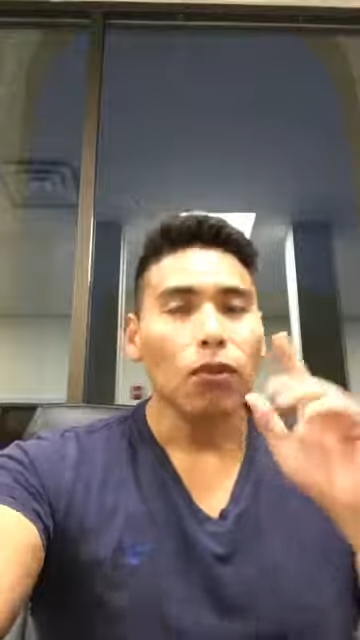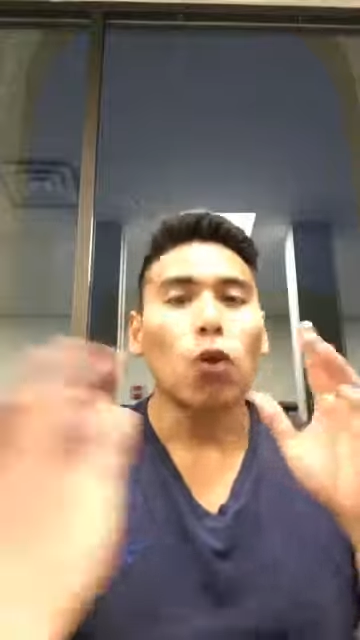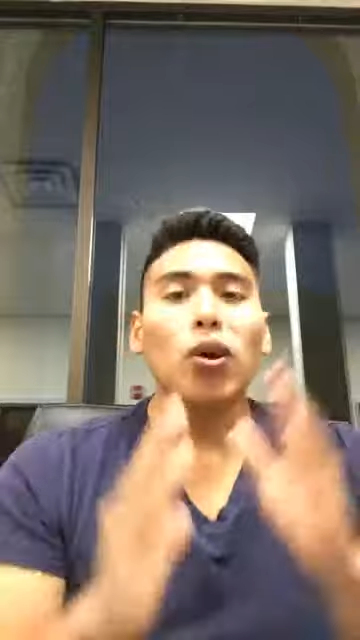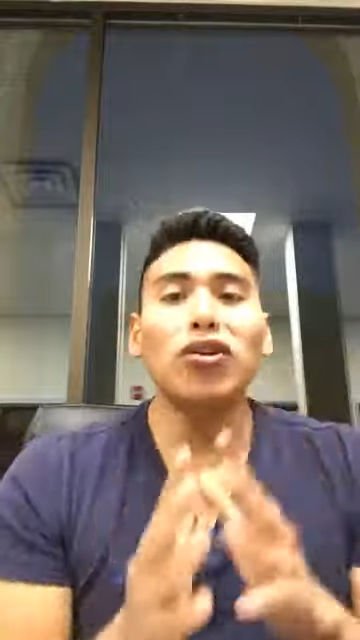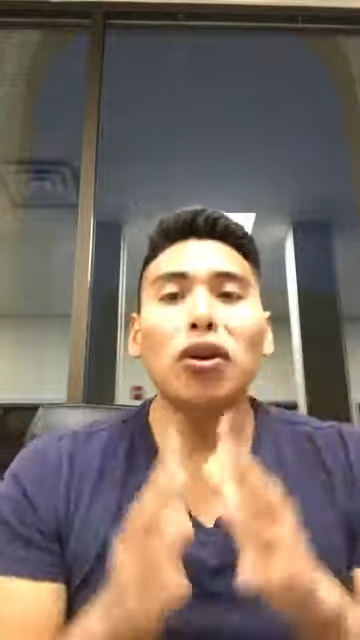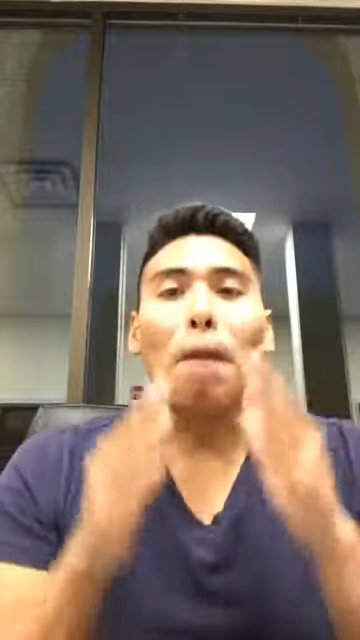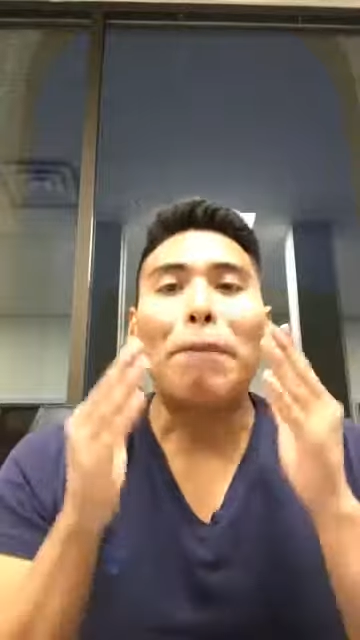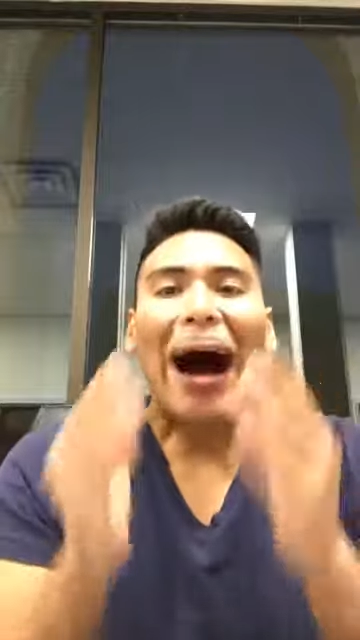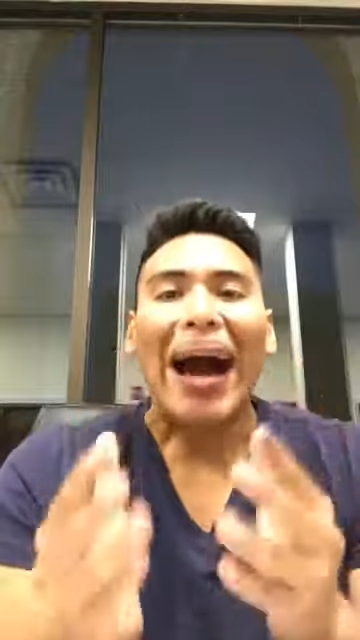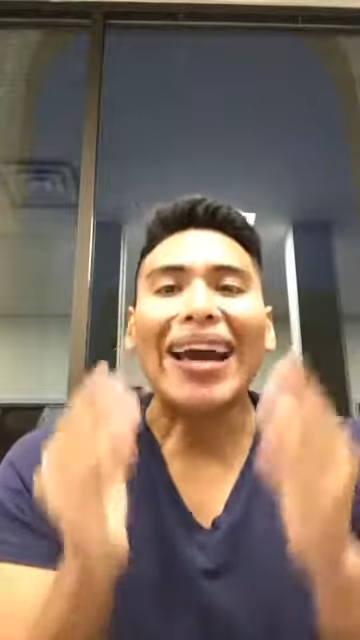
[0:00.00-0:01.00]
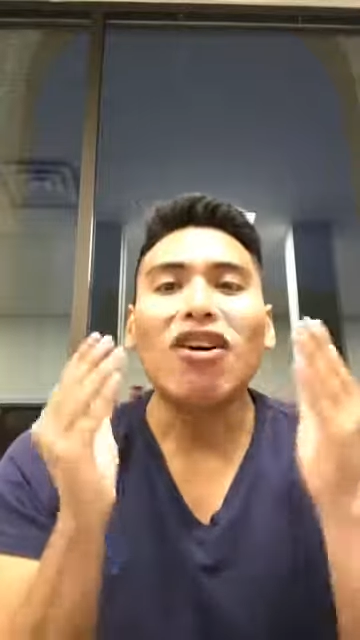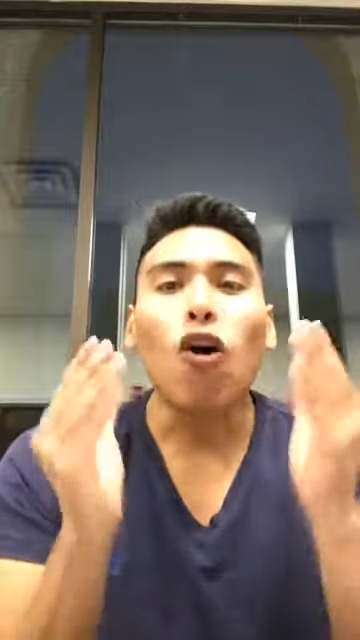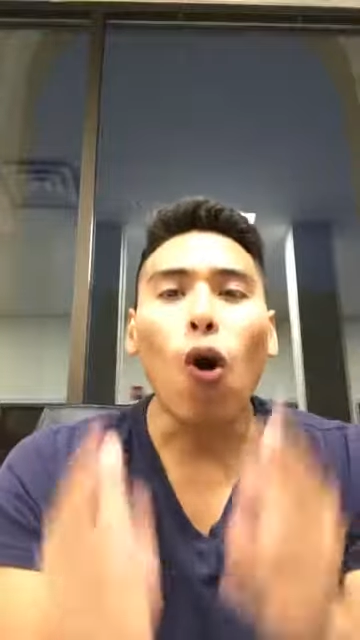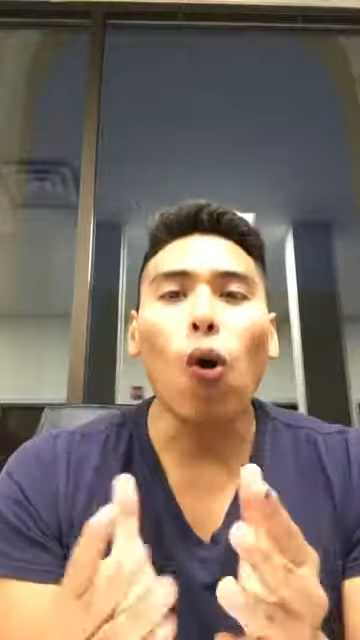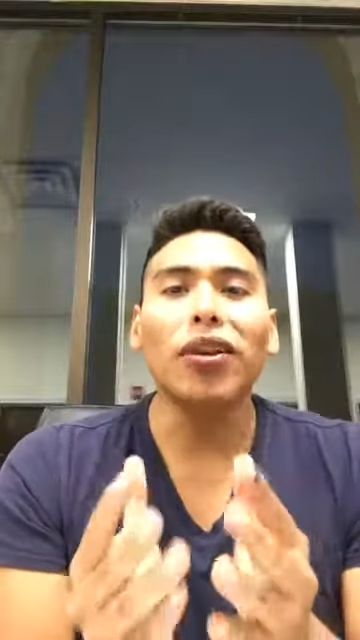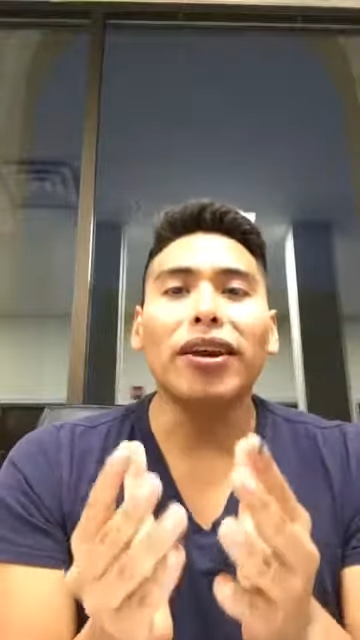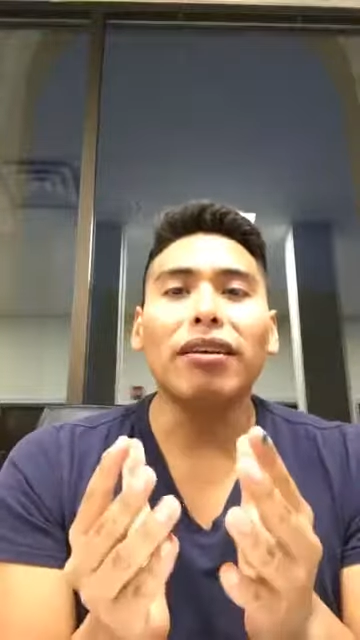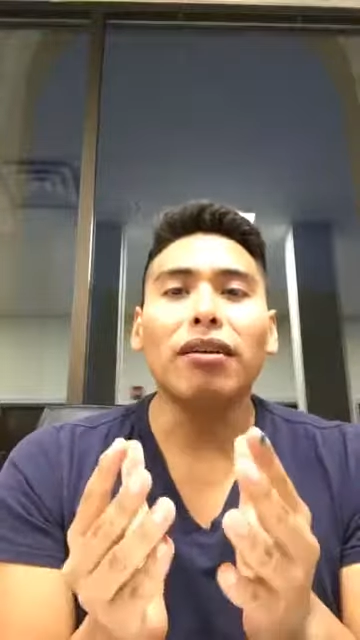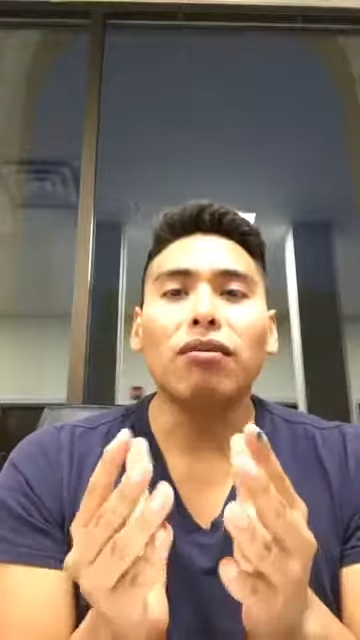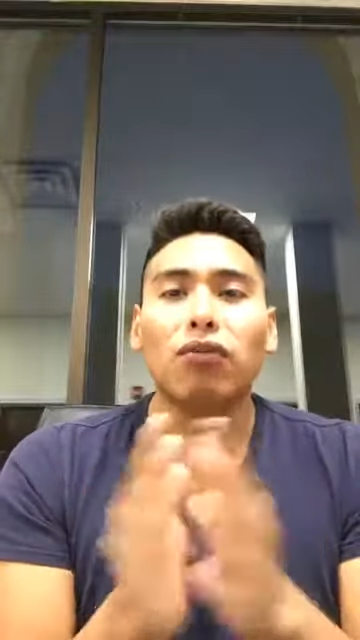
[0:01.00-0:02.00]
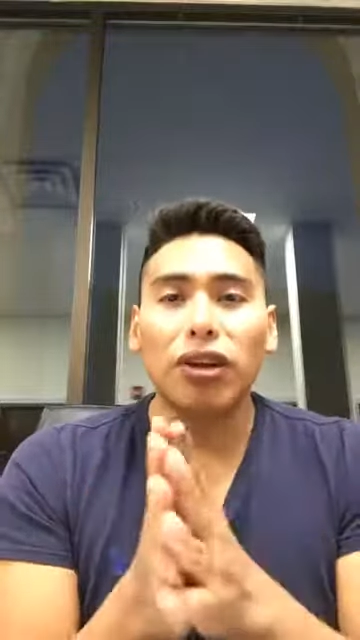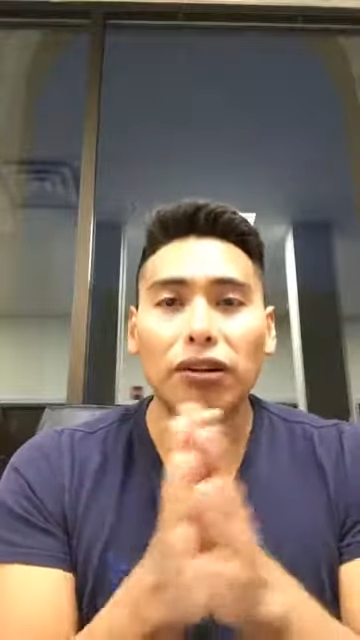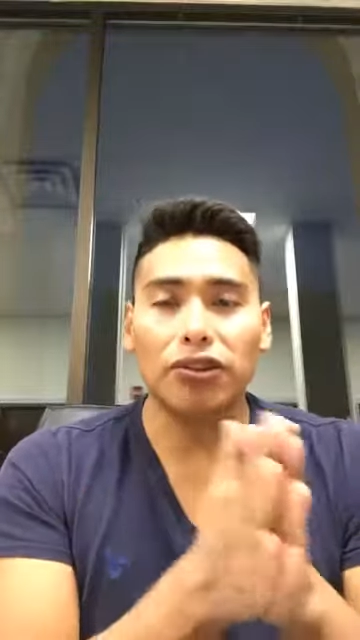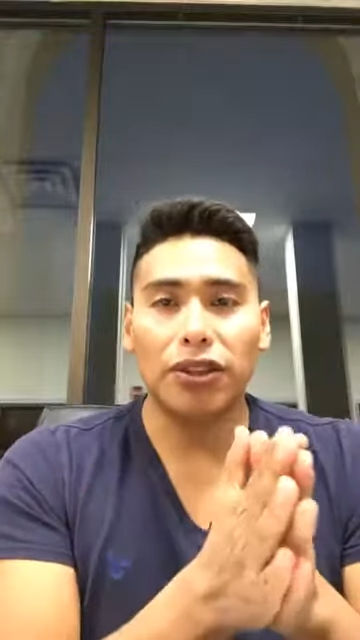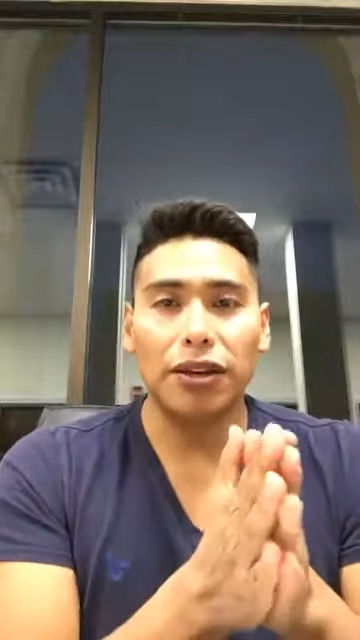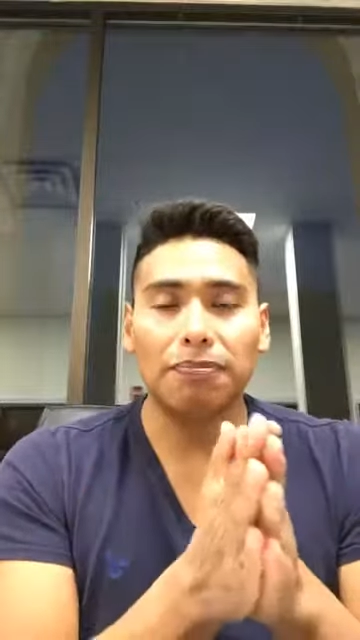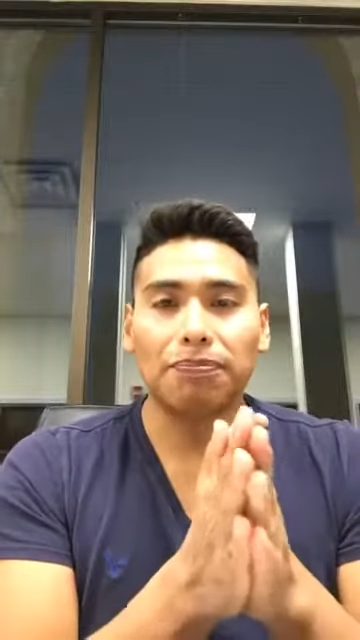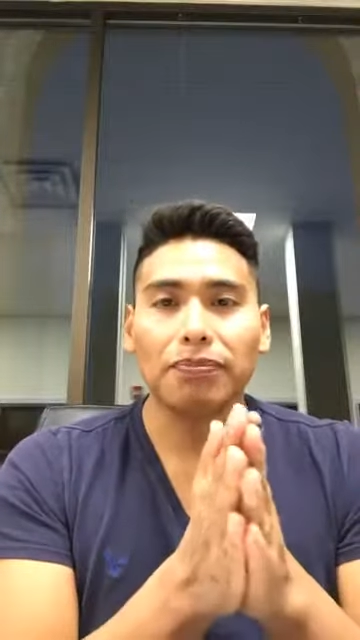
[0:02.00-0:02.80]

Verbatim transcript: when you're buying and holding real estate,